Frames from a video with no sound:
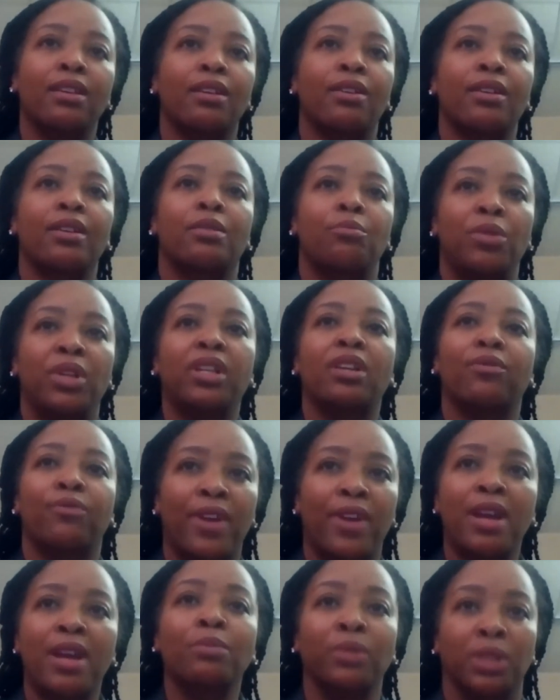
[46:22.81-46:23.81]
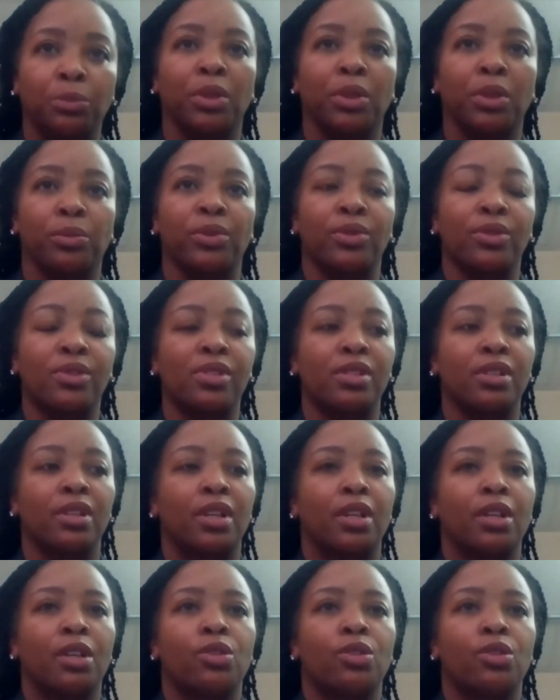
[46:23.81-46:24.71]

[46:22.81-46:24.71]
their immediate family members.